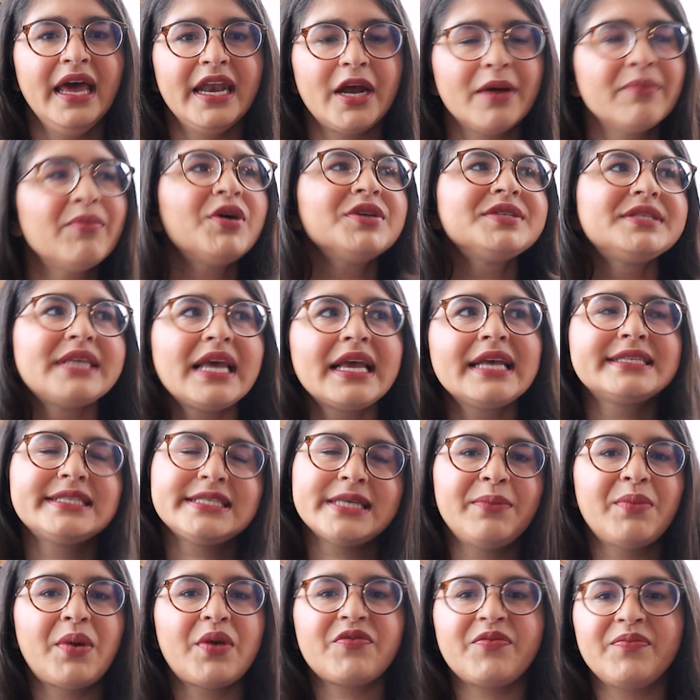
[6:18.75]
Now, I'm not saying
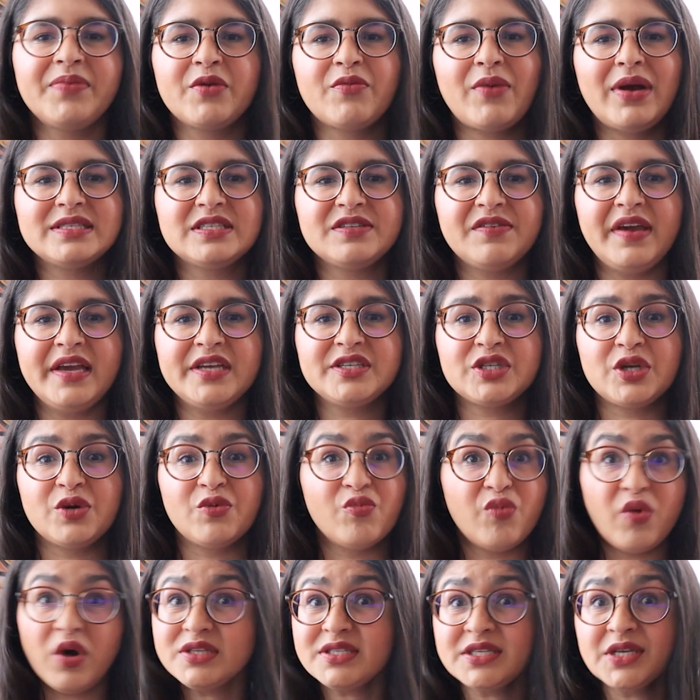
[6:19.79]
someone from the
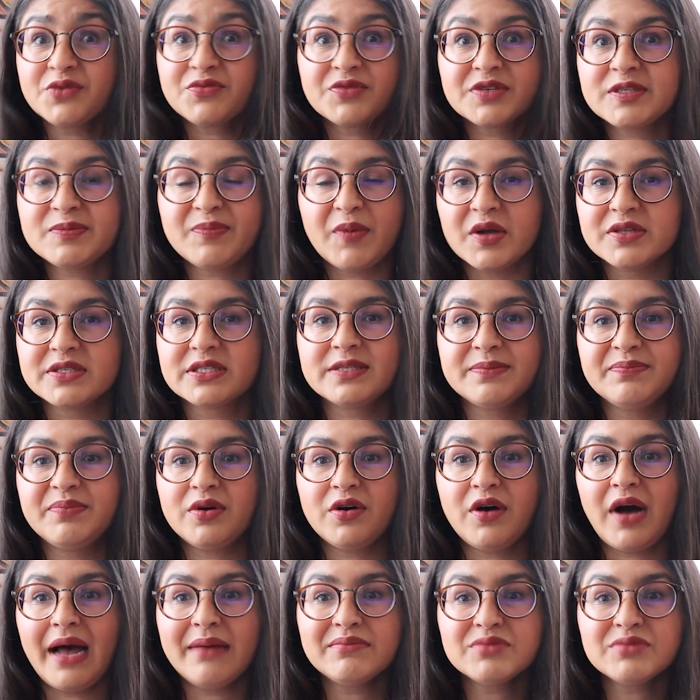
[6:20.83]
reservation wasn't responsible,